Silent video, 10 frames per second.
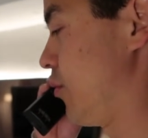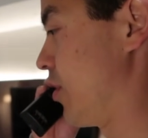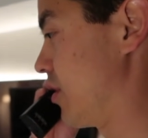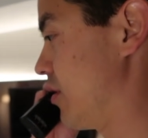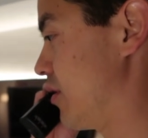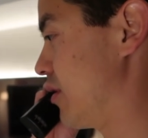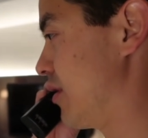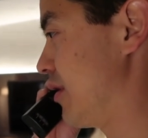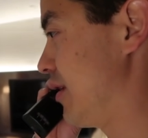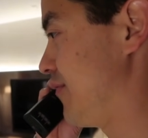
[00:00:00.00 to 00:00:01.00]
we're
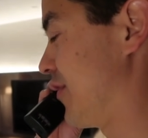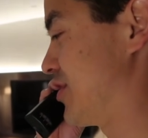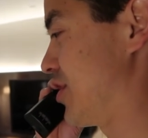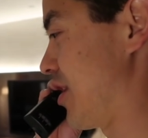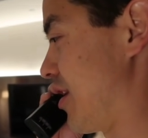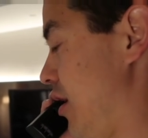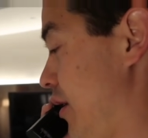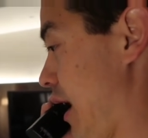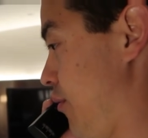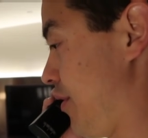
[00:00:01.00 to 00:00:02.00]
for sure.
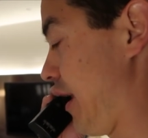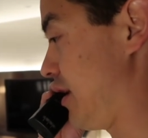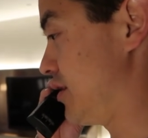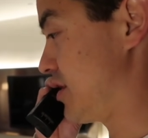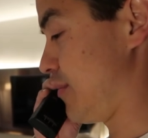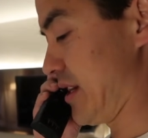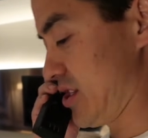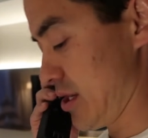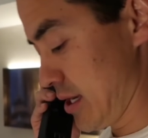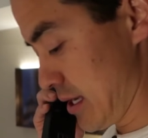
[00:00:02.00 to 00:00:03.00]
Okay. Well, thank you so
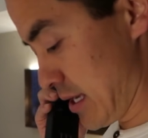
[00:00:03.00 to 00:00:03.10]
much.